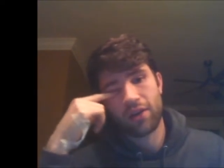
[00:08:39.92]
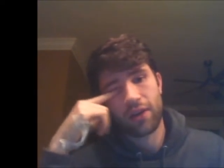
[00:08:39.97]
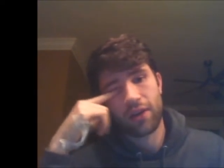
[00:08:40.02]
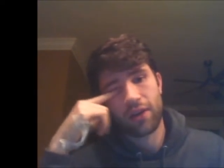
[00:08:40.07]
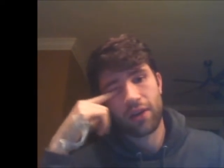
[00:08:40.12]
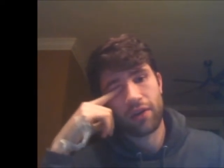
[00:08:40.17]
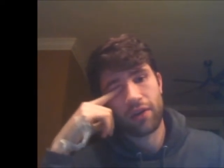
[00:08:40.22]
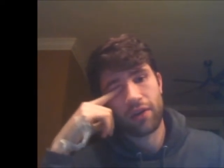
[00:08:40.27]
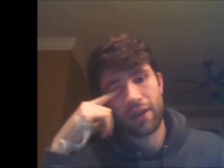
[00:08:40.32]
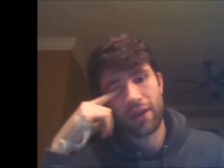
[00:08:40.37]
or
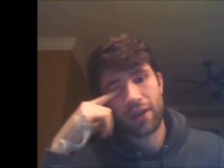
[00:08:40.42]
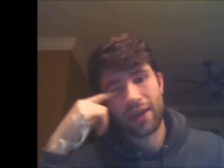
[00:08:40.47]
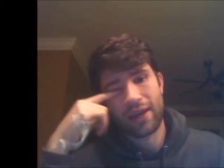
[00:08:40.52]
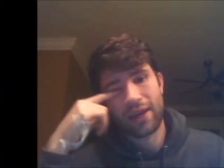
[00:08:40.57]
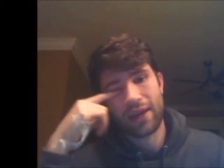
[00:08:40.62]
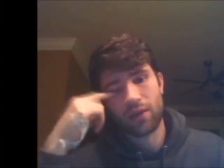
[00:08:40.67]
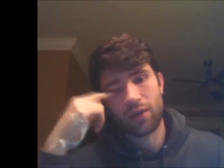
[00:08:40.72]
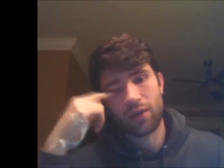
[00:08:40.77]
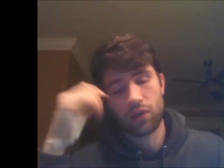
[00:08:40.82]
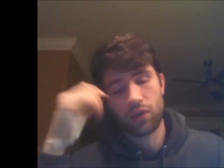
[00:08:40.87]
whatever like
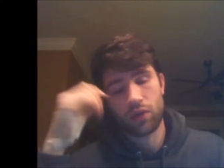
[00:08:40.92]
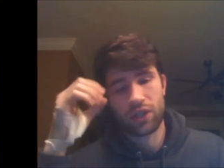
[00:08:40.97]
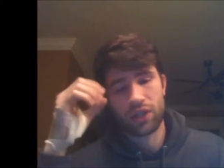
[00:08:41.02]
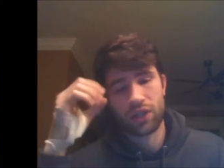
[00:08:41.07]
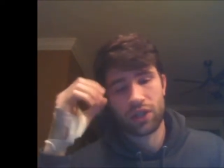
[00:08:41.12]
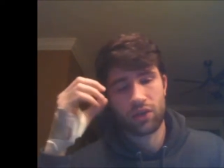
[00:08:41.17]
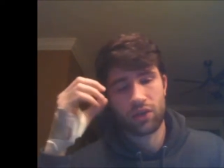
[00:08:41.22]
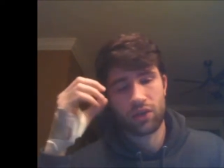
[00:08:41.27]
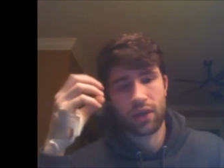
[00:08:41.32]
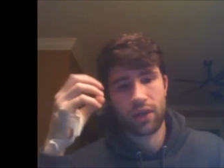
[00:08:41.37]
that. Or
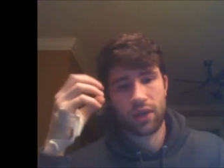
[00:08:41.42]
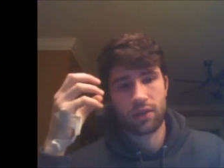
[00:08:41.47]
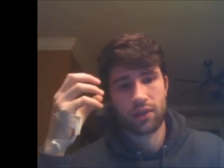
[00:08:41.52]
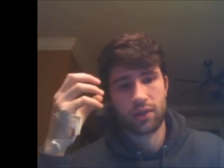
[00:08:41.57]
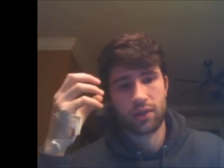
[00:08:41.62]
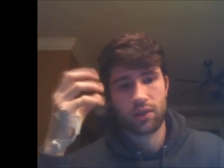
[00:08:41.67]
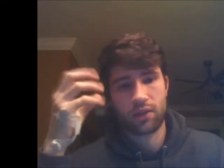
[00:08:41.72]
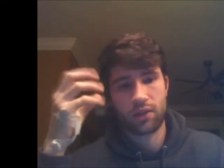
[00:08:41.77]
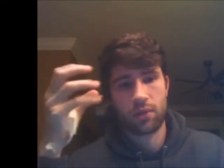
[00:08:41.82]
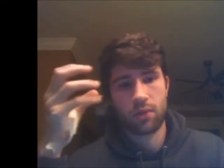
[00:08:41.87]
just
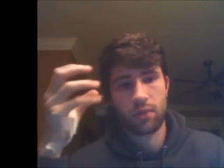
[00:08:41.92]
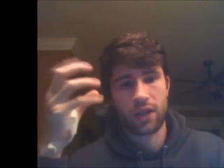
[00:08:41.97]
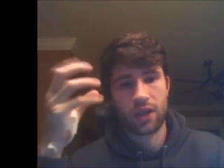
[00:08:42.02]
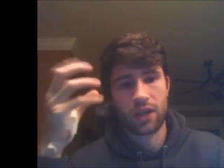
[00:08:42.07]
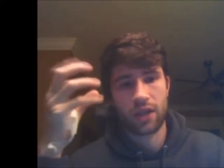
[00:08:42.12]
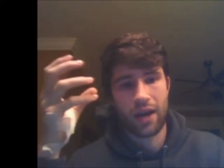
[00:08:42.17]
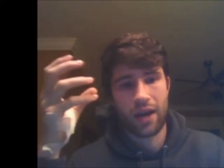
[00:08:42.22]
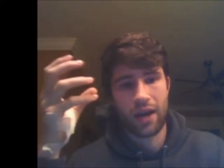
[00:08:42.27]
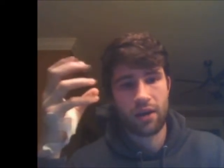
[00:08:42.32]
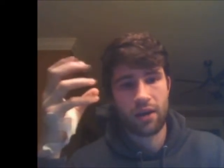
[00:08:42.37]
drinking so much
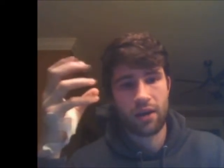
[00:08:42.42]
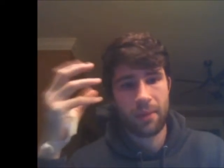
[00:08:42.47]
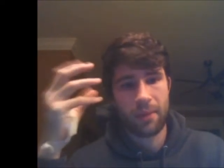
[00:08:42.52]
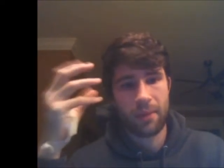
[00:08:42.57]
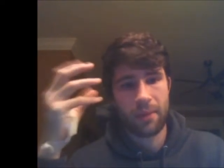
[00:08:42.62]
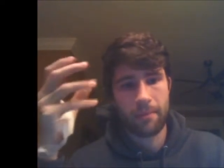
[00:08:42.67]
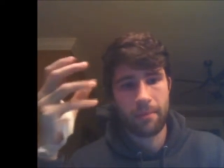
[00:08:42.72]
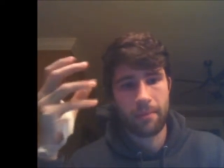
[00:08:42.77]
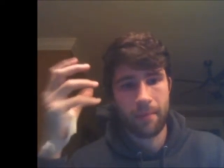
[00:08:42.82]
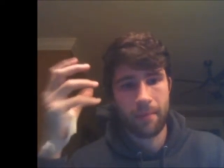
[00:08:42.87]
iron and ma
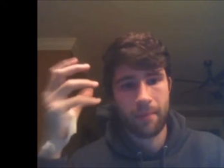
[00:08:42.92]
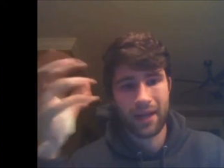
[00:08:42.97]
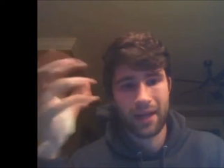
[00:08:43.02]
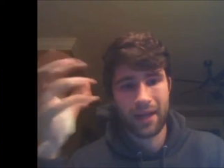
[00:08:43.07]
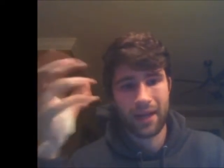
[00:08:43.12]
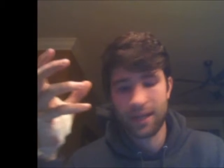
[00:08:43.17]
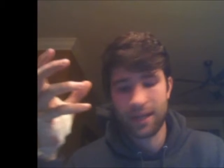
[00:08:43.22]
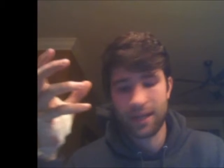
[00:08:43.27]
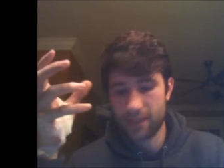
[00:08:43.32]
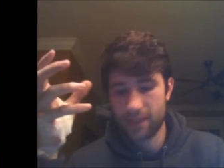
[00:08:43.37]

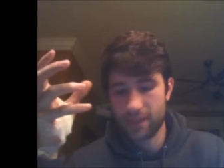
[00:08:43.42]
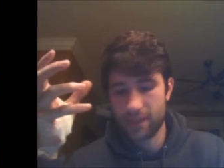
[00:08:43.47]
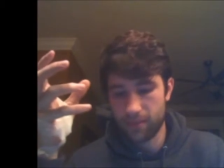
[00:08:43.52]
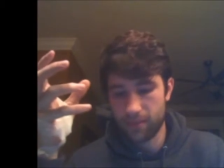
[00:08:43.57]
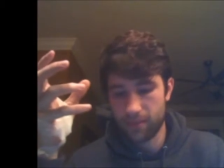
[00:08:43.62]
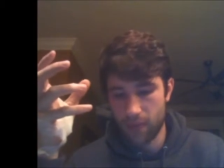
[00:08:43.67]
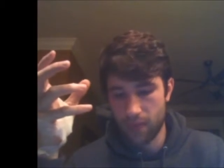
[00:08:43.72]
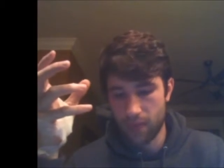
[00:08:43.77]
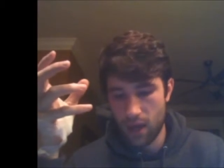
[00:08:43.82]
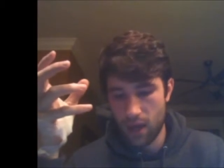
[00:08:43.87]

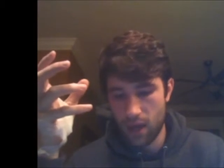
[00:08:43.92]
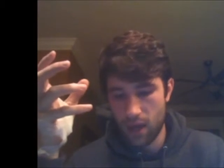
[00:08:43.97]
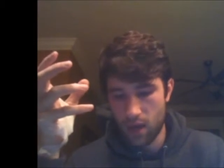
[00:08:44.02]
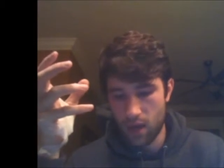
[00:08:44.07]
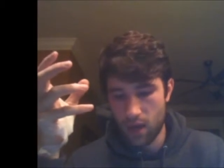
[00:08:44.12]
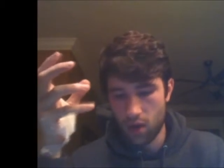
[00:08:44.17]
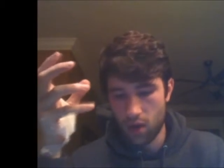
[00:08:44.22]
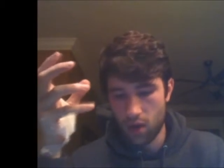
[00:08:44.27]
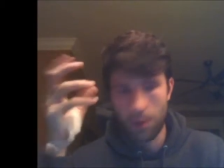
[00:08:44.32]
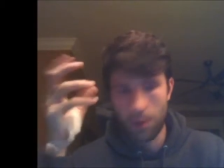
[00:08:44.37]
magnesium
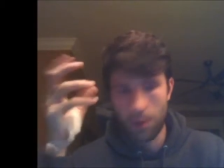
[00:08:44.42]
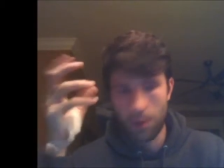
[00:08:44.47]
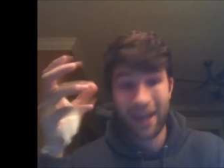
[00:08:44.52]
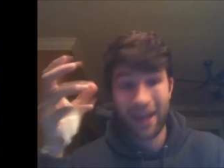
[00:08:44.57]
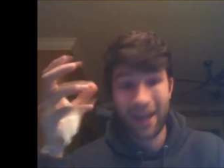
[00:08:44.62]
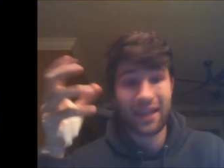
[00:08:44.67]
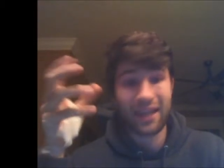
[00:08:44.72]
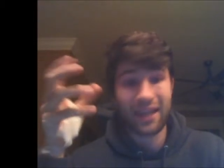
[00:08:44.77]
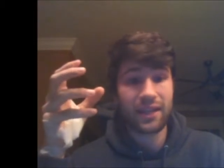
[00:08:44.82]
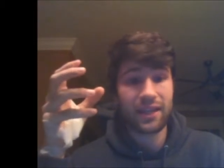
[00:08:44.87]
or
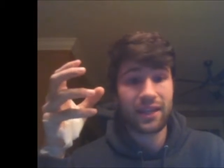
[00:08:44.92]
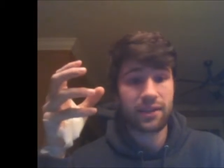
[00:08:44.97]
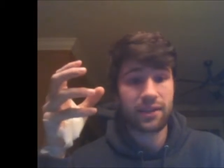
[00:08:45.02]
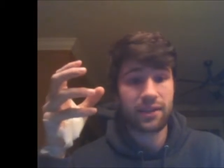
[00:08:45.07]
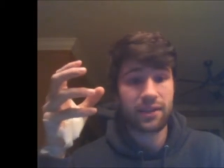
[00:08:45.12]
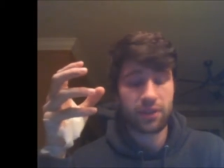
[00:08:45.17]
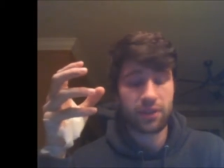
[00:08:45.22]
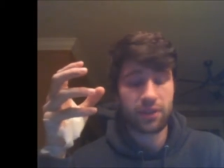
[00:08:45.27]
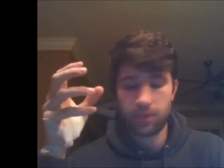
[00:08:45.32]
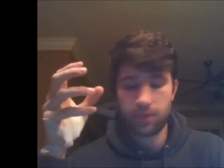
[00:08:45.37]
manganese,
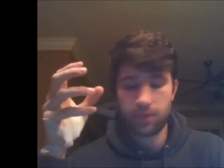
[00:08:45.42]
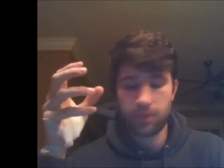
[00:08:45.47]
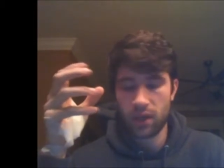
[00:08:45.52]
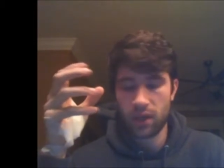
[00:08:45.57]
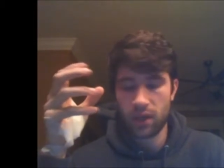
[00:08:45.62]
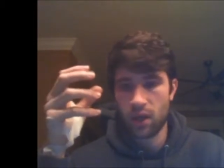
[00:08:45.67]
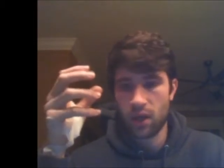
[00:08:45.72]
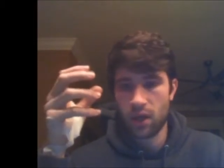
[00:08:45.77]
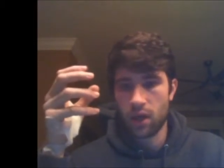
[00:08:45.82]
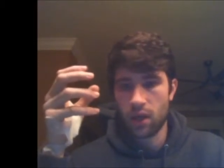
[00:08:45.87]
excuse me,
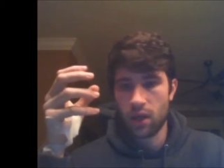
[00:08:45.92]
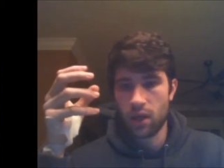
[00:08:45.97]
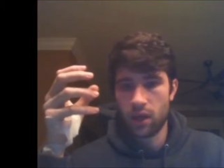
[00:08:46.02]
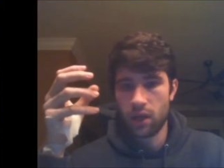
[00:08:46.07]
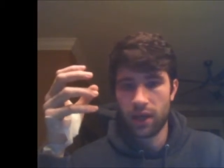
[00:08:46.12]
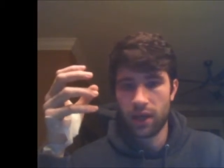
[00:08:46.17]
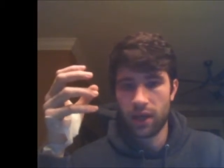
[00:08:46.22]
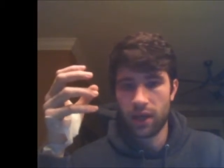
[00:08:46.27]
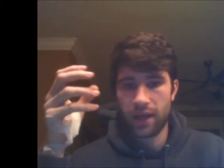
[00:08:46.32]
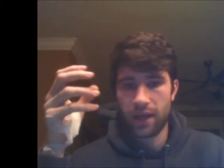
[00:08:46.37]

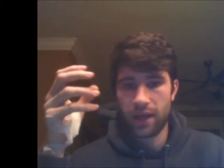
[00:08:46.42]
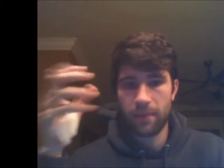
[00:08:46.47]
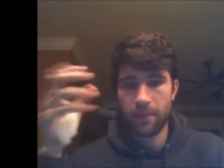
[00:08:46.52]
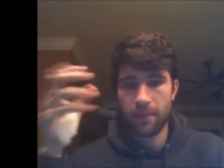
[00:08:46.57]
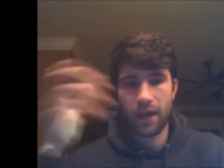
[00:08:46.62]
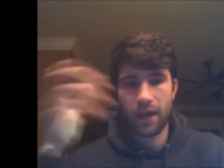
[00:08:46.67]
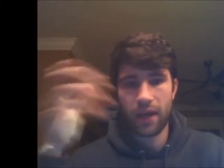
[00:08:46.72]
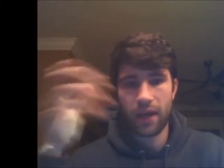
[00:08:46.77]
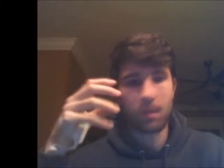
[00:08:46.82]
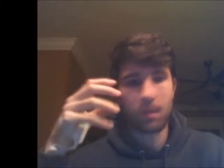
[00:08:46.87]
like that
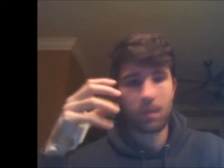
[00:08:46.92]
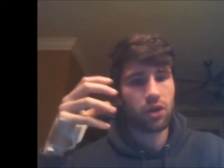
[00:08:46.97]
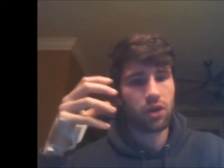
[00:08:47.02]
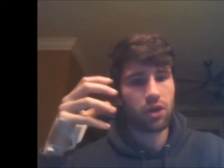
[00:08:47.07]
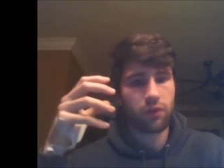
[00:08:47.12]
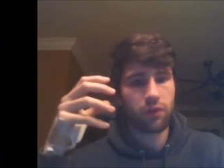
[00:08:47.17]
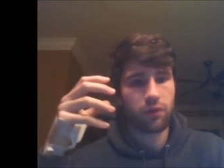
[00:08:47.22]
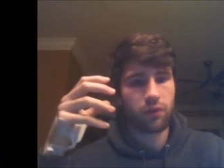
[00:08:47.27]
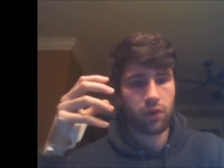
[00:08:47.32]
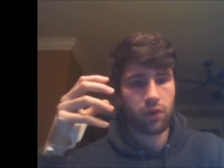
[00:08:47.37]
may not be
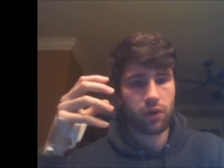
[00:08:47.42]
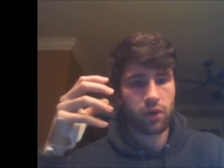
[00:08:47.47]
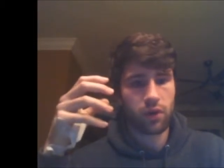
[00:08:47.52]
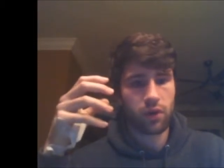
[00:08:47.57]
good for you.